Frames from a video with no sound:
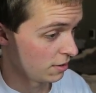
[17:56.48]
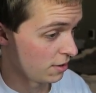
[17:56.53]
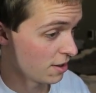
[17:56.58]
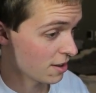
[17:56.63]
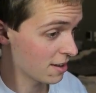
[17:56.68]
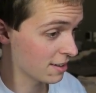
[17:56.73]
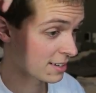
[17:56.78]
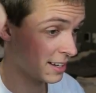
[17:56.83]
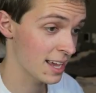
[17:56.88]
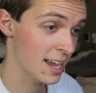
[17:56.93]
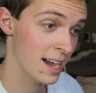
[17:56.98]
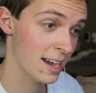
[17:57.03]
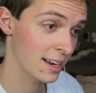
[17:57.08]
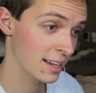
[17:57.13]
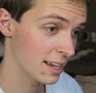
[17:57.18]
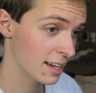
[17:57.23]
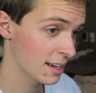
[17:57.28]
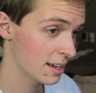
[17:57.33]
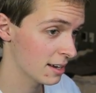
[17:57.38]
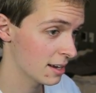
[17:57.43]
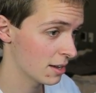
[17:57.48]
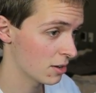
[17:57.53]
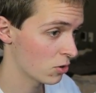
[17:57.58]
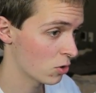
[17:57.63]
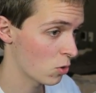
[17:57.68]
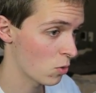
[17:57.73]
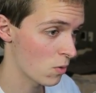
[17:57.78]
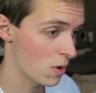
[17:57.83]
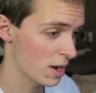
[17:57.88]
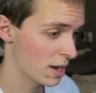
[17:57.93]
Nyan Cat again. I
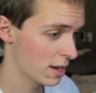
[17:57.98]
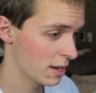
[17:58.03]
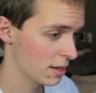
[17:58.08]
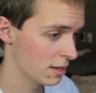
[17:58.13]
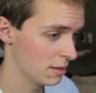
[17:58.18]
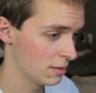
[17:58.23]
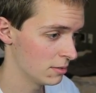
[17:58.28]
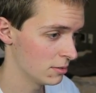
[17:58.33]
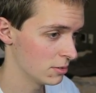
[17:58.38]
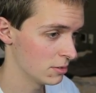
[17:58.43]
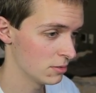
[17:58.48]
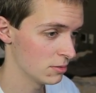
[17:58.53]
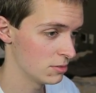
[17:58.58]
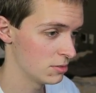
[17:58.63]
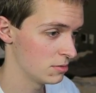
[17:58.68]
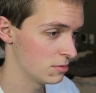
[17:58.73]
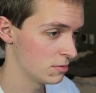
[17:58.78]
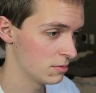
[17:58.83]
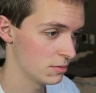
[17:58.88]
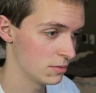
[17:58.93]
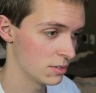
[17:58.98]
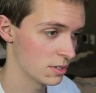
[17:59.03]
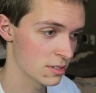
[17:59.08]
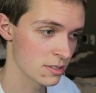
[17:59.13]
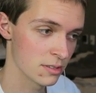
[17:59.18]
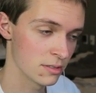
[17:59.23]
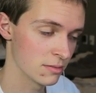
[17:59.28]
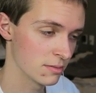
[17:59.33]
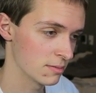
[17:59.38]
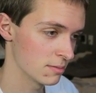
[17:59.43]
don't know why it
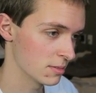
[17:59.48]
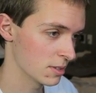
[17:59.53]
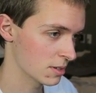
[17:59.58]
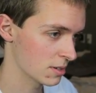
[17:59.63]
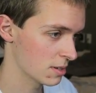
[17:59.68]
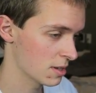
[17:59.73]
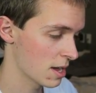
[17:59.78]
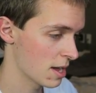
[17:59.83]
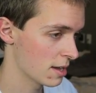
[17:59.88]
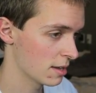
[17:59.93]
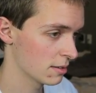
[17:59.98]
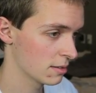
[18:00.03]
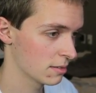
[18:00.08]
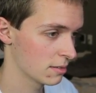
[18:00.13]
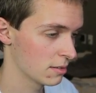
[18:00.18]
doesn't. Okay.